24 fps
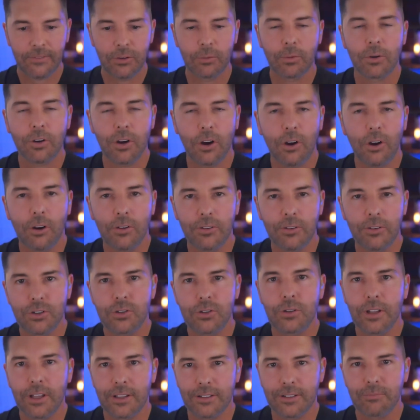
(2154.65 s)
if you recall,
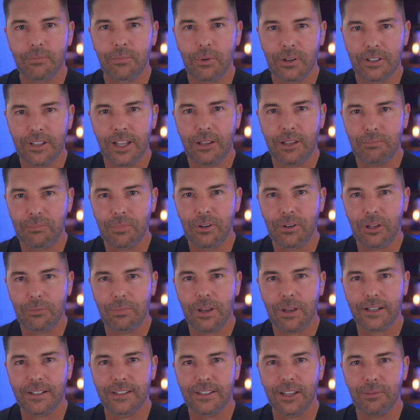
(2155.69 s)
did you like bring
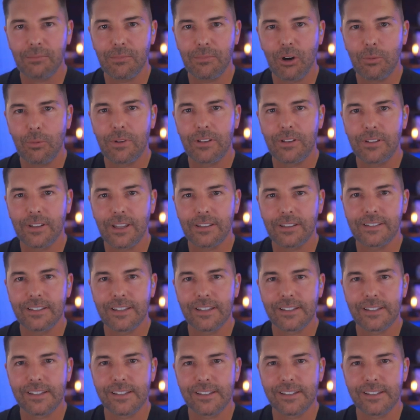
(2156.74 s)
him back to that moment? That